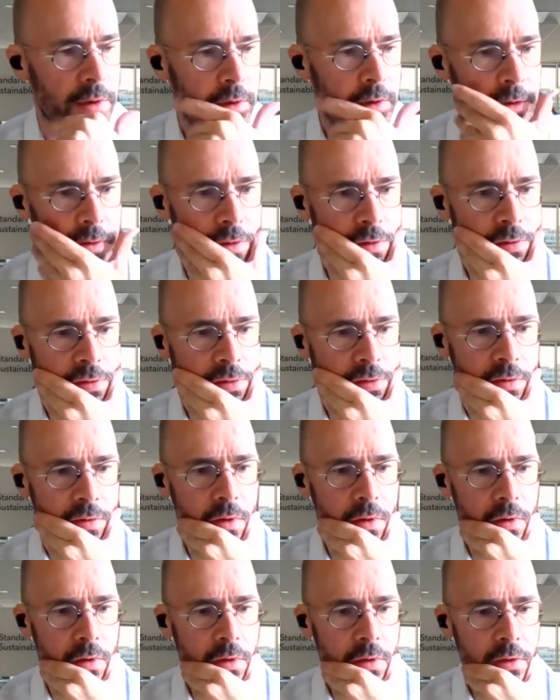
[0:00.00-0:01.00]
here in this
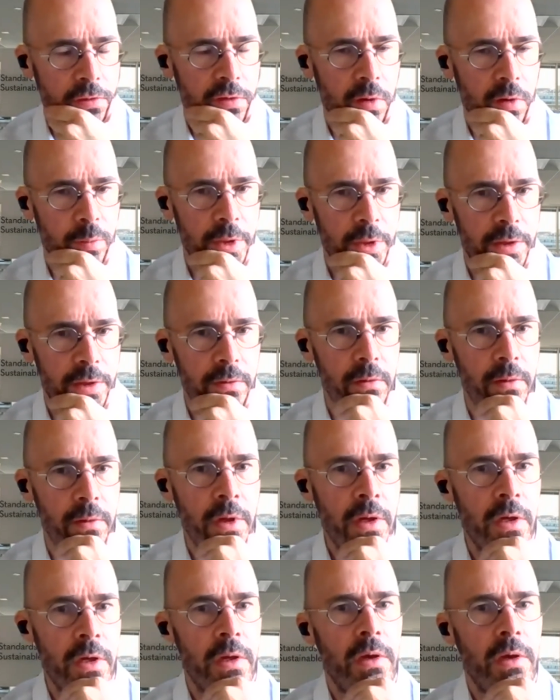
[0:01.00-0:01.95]
summit, no?